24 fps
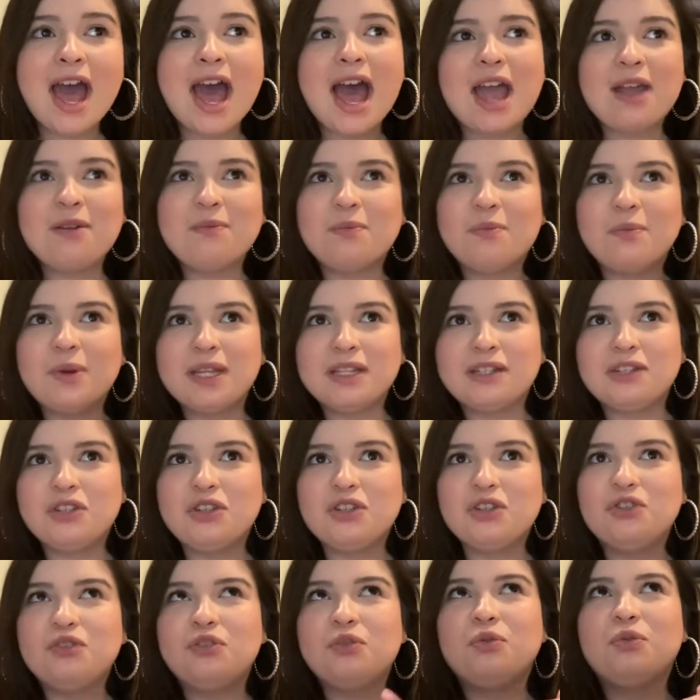I went
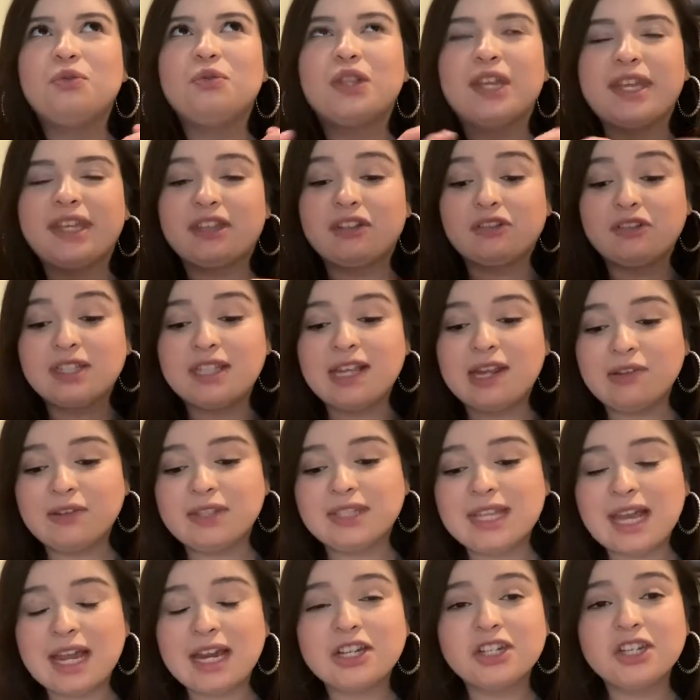to like their sales
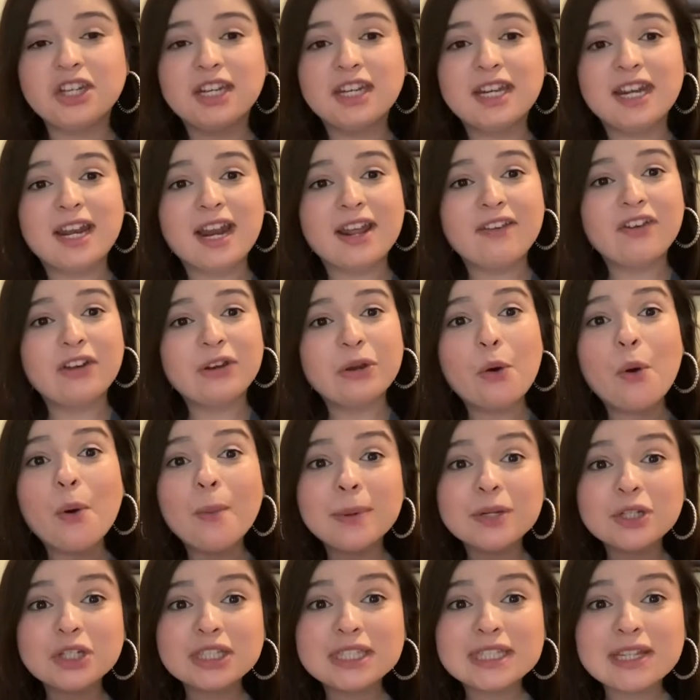section, and I found a whole
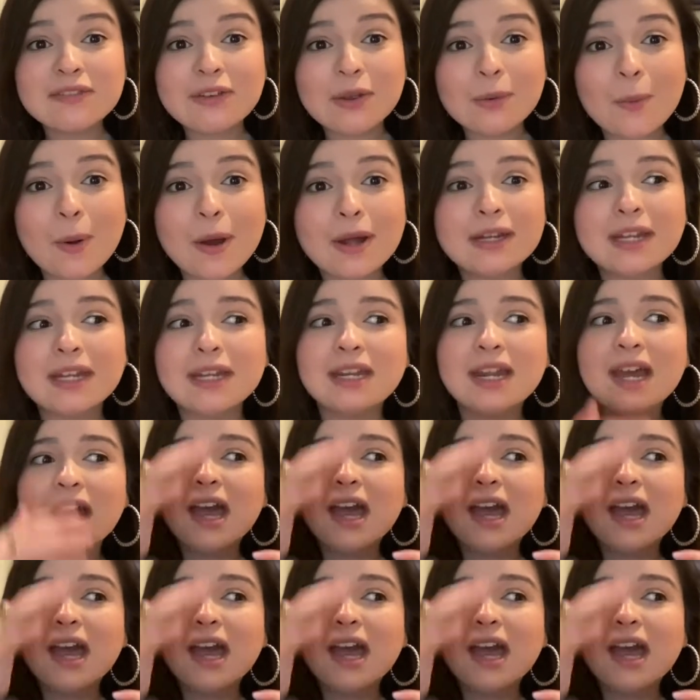bunch of stuff I wanted.